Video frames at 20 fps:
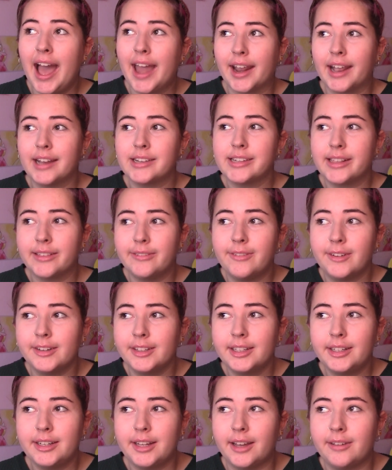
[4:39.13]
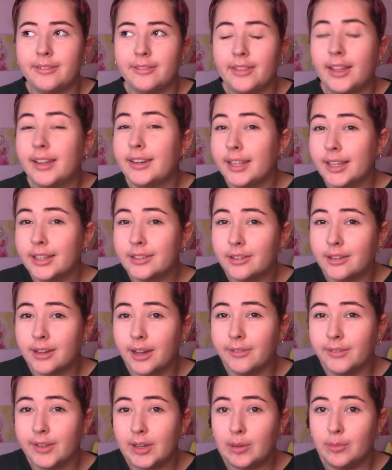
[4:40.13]
And actually, funny enough, that TikTok
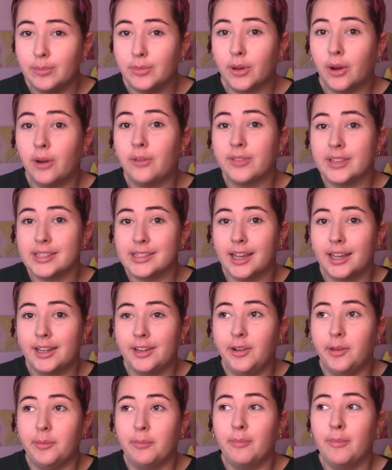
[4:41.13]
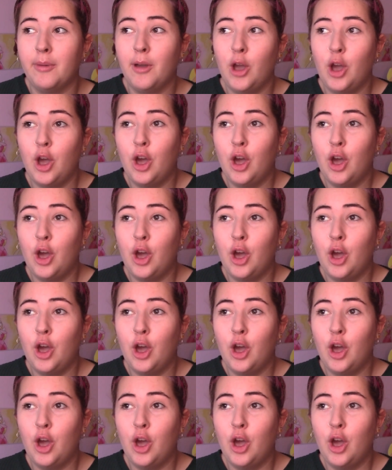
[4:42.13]
I filmed of this item